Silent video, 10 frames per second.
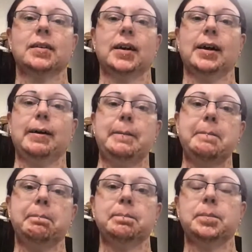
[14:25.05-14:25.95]

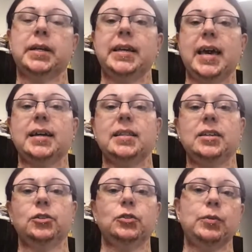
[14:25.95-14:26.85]
But again, these are
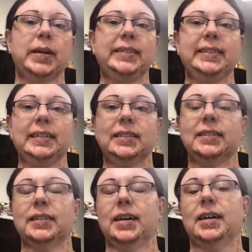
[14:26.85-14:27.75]
2x6,
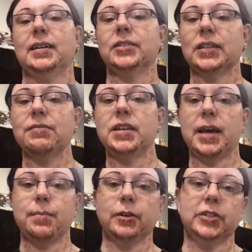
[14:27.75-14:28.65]
7-day
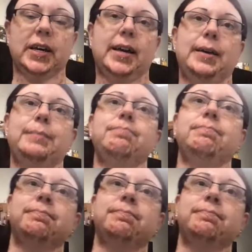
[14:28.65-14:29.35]
burn time,